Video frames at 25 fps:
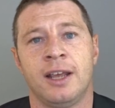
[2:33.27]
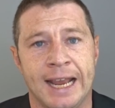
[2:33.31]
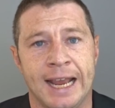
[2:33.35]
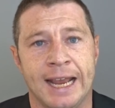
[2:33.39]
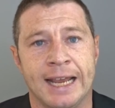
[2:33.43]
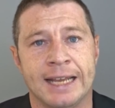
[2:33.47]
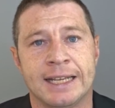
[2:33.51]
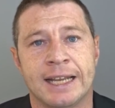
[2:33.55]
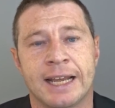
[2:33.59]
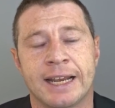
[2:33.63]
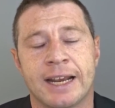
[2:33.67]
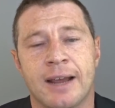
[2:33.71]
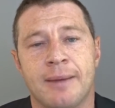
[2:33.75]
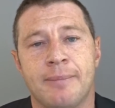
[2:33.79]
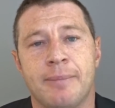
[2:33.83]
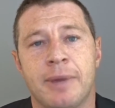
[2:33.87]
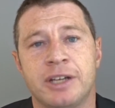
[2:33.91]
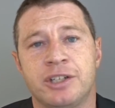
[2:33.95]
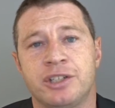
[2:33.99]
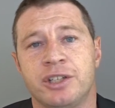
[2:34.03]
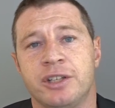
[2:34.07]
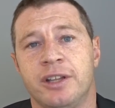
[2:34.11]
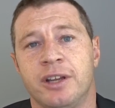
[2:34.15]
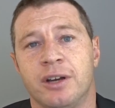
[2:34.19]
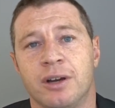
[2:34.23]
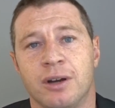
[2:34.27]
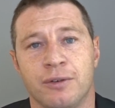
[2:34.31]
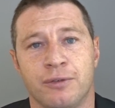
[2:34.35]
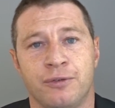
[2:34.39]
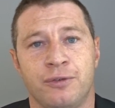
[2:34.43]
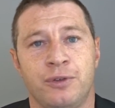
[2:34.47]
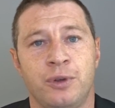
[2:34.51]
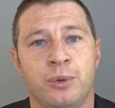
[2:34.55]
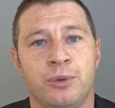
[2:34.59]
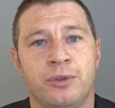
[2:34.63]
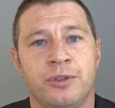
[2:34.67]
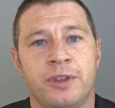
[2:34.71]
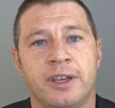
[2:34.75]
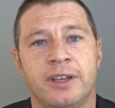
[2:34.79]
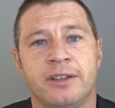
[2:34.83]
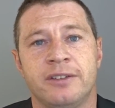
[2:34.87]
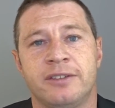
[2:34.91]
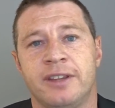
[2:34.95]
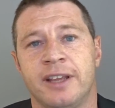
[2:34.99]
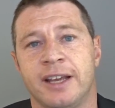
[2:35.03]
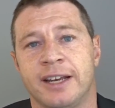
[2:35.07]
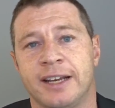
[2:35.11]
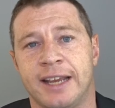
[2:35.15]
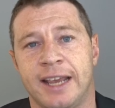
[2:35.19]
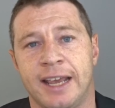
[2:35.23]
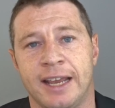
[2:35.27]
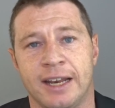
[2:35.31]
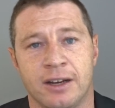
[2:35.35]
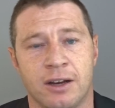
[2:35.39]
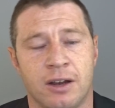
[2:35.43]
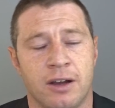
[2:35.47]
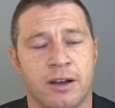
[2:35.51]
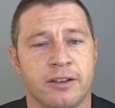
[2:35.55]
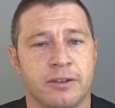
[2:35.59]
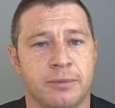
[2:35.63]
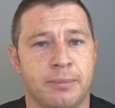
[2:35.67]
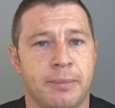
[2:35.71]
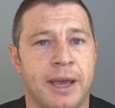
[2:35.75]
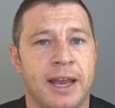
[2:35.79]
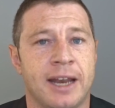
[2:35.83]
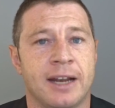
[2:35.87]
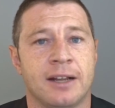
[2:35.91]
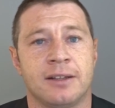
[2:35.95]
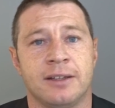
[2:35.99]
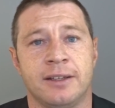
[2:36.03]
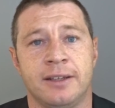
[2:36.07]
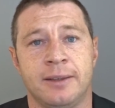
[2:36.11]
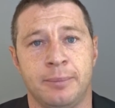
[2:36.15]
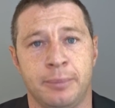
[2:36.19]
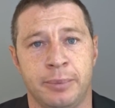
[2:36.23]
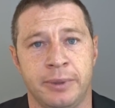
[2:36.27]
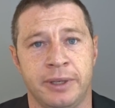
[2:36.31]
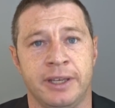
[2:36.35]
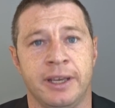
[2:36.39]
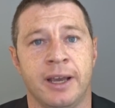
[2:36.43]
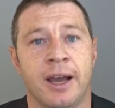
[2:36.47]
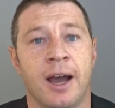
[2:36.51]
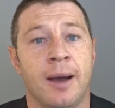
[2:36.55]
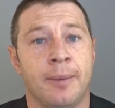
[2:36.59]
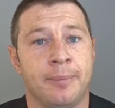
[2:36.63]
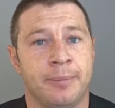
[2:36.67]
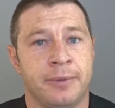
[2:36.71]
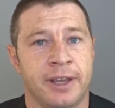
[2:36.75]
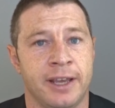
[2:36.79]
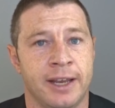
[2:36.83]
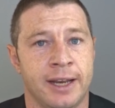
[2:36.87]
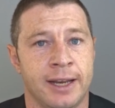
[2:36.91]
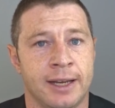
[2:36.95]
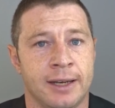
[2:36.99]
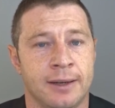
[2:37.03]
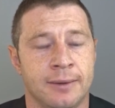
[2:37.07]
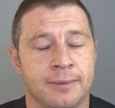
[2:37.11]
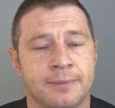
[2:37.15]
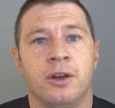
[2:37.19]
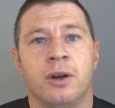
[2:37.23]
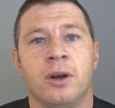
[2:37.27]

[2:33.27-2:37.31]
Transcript: And like I mentioned, there are a few things that can cosmetically be updated.